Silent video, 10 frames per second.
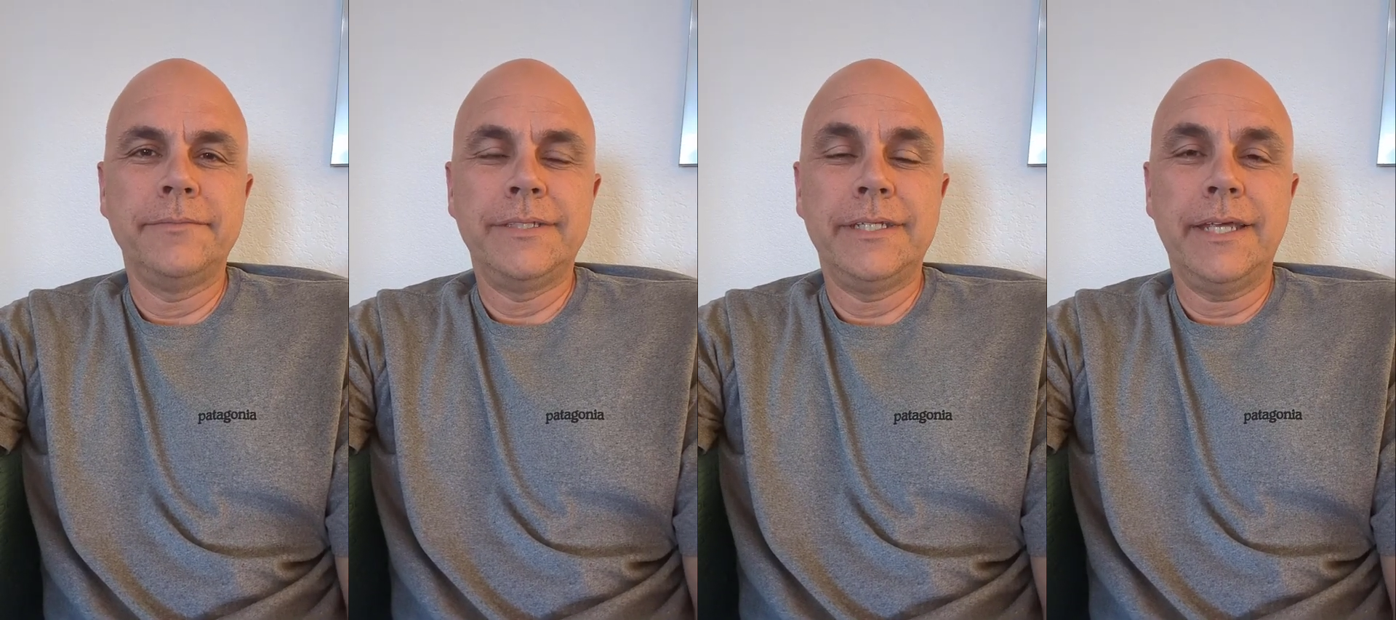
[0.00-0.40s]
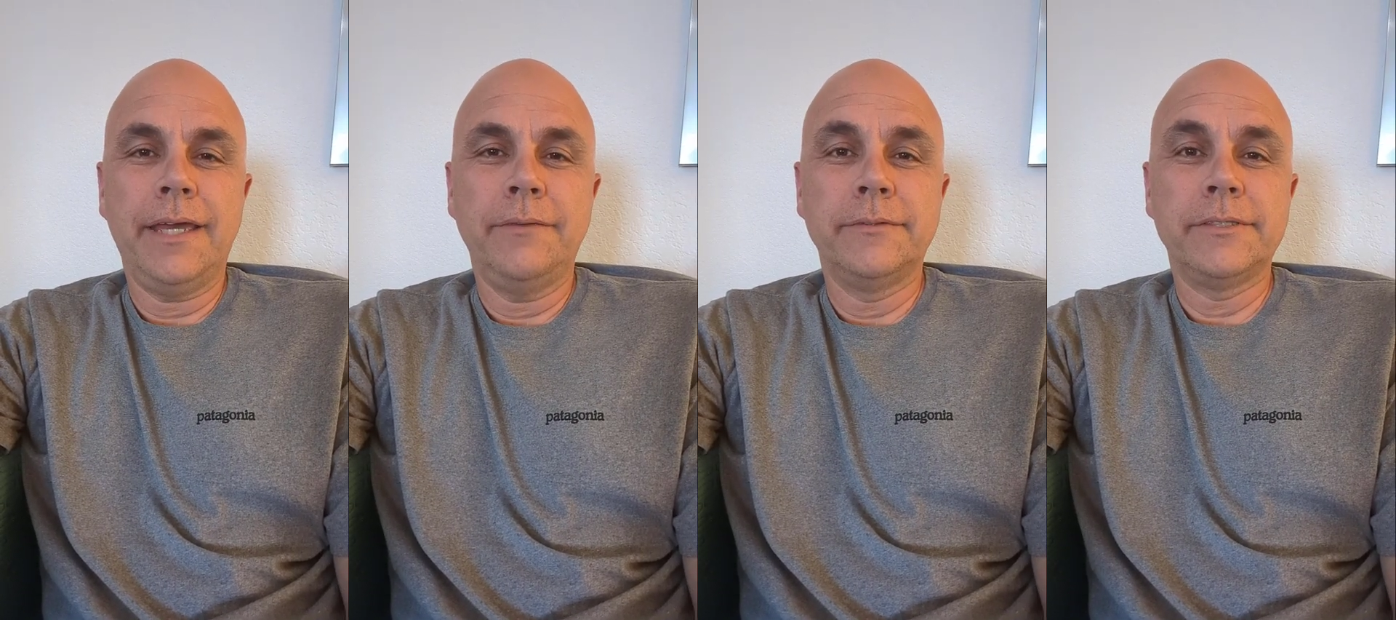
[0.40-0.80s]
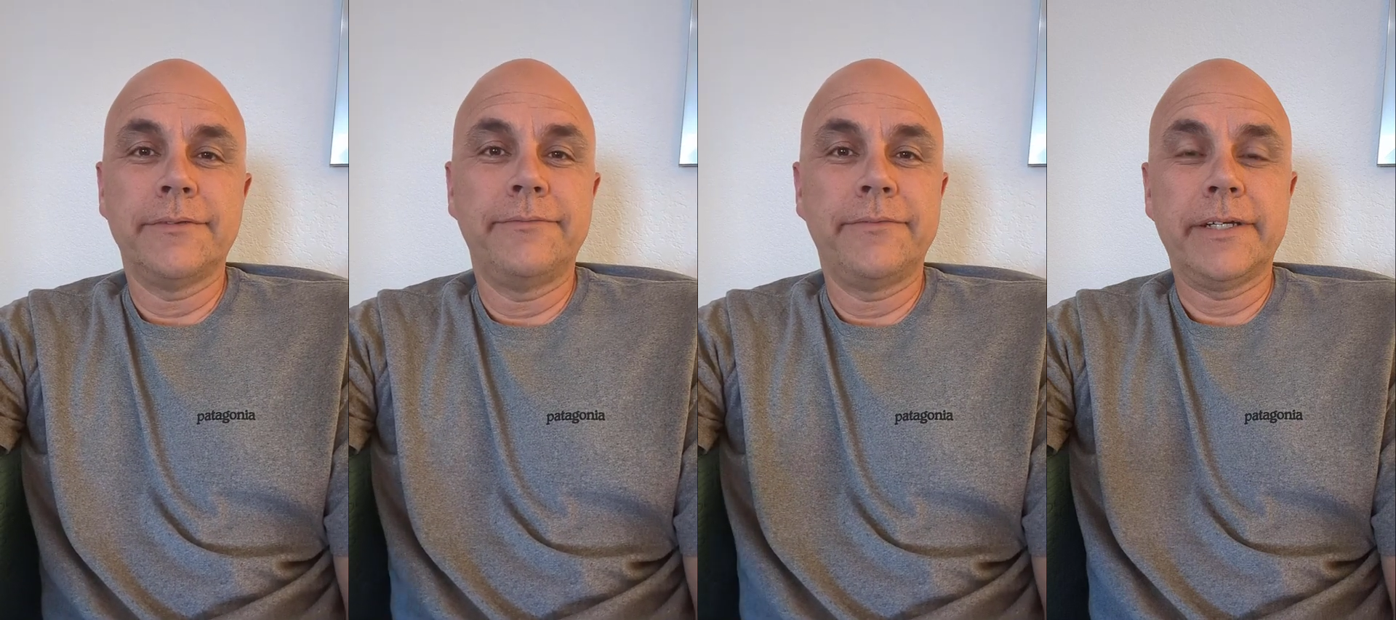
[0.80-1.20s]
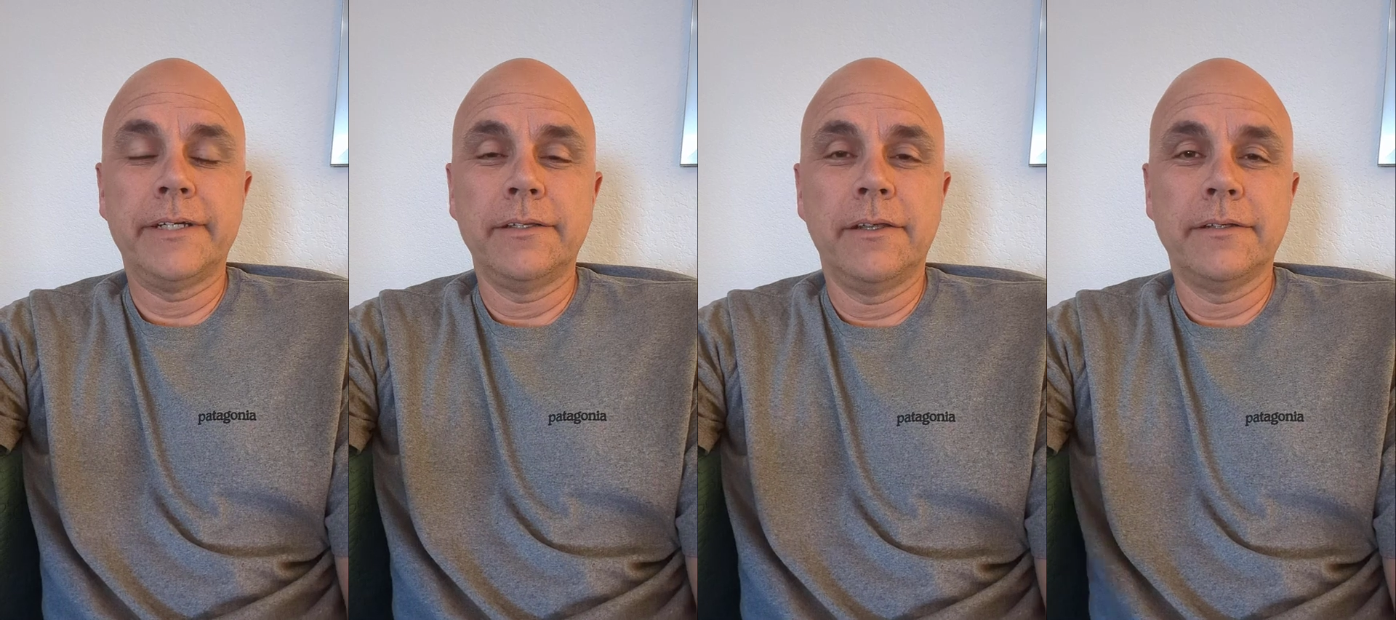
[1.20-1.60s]
Today was a
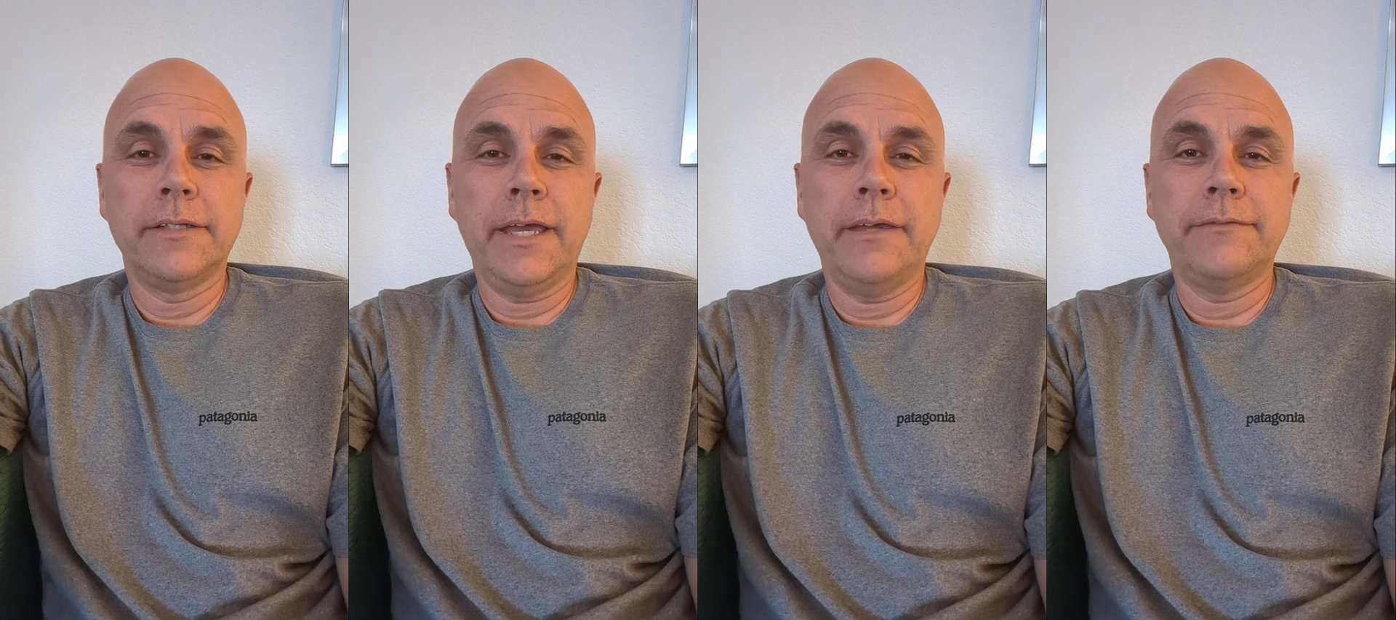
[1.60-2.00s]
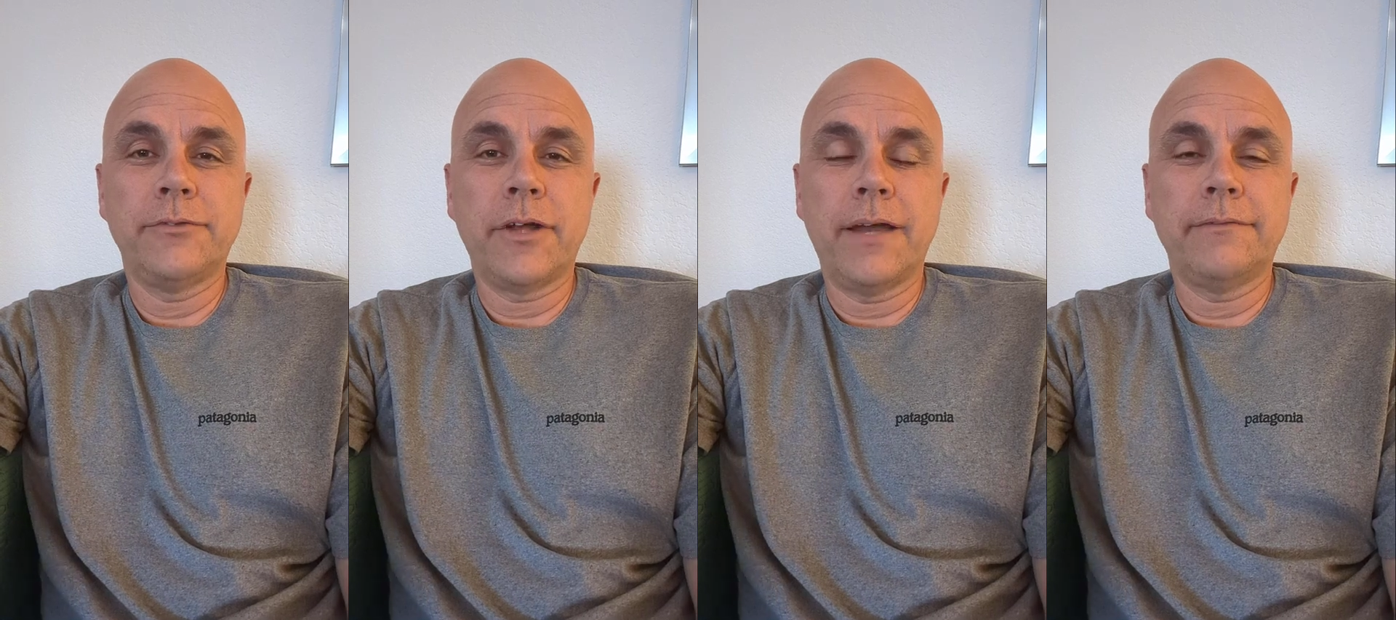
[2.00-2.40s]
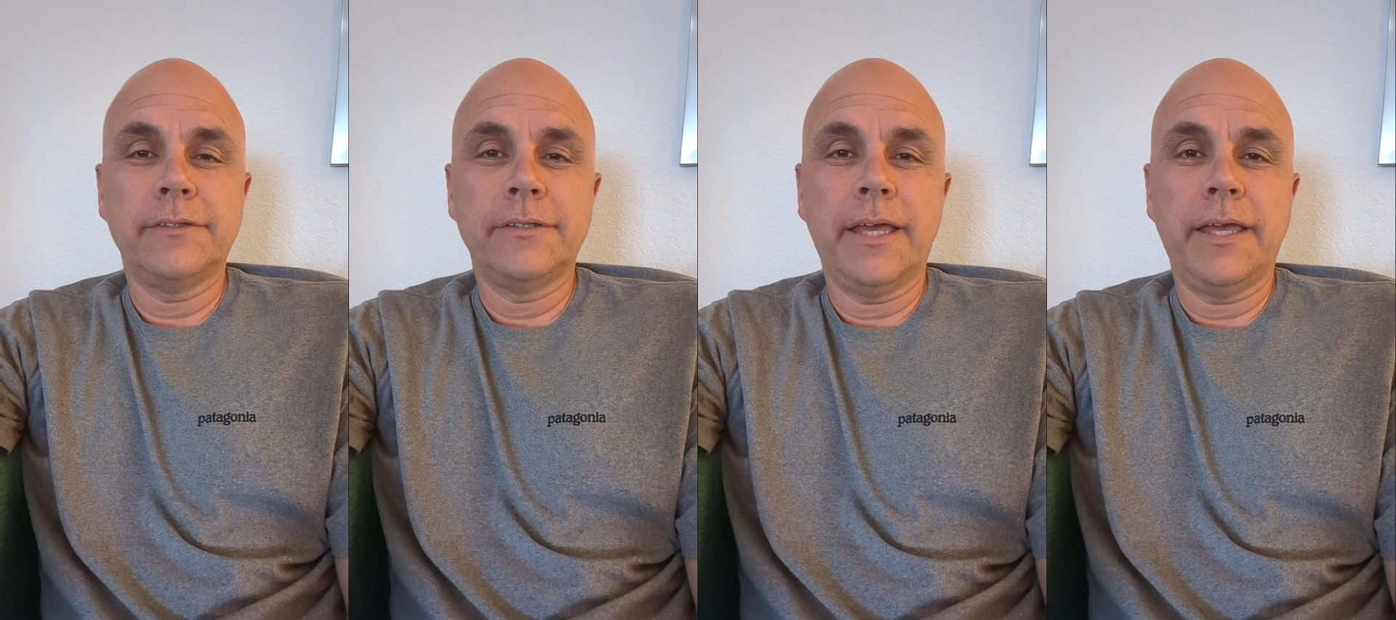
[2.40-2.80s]
very long day of travel.